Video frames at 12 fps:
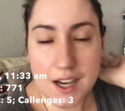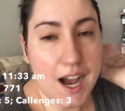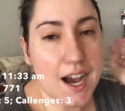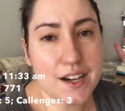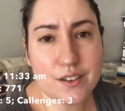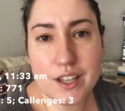
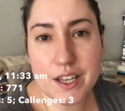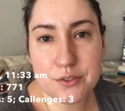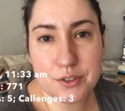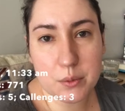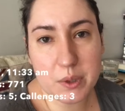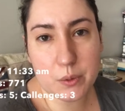I don't like
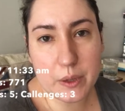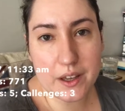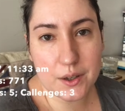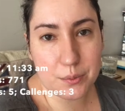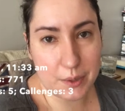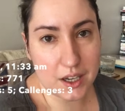filming
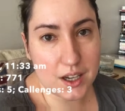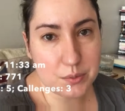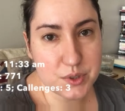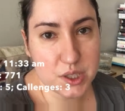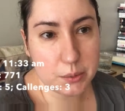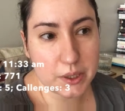without makeup,
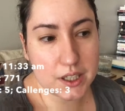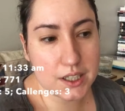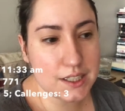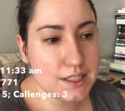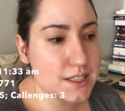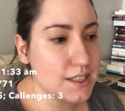to be
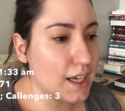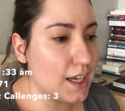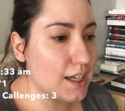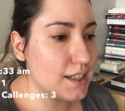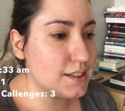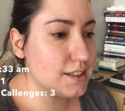honest,
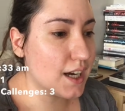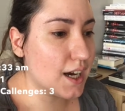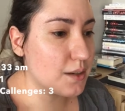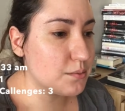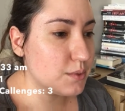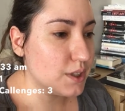and
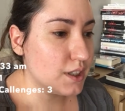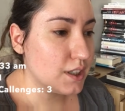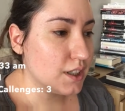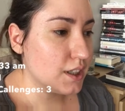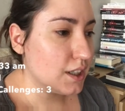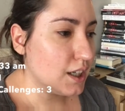
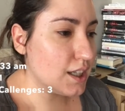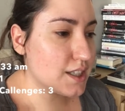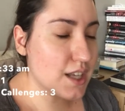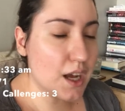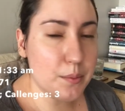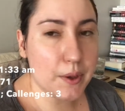it's
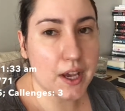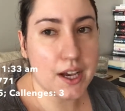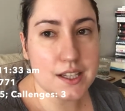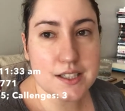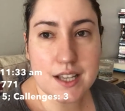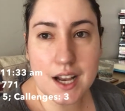not
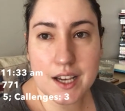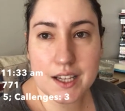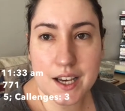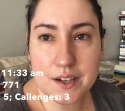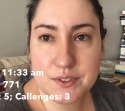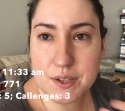because I
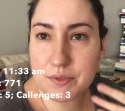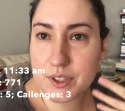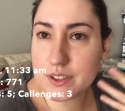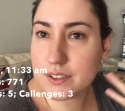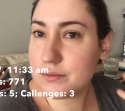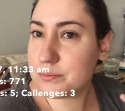have
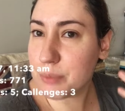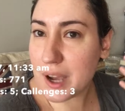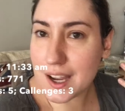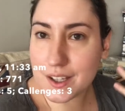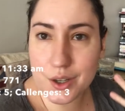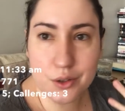something
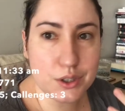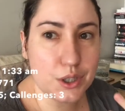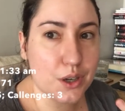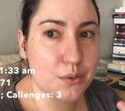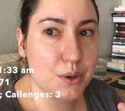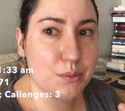bad going
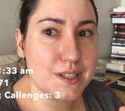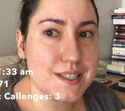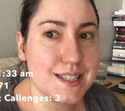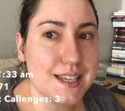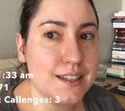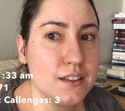on with my
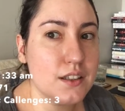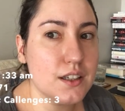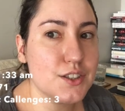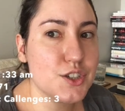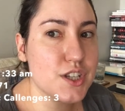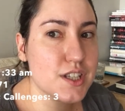skin.
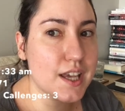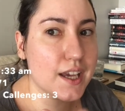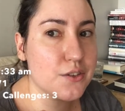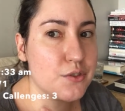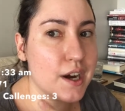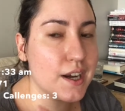It's just
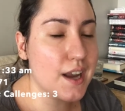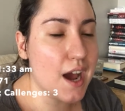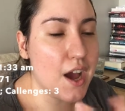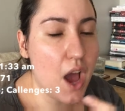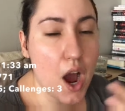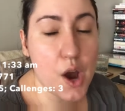like right
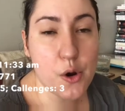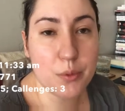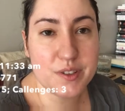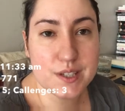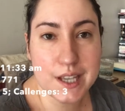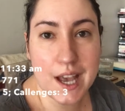now I
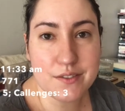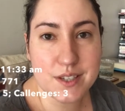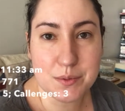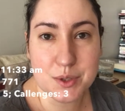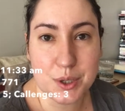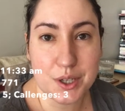obviously have
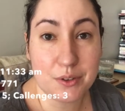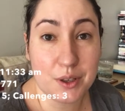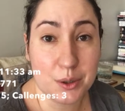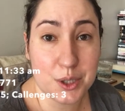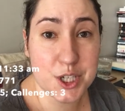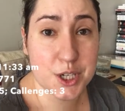some sort of
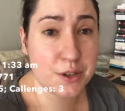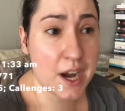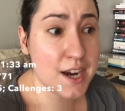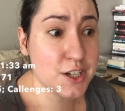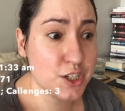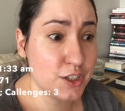allergic
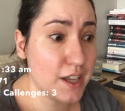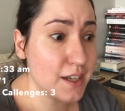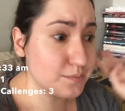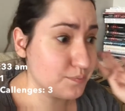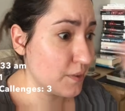reaction that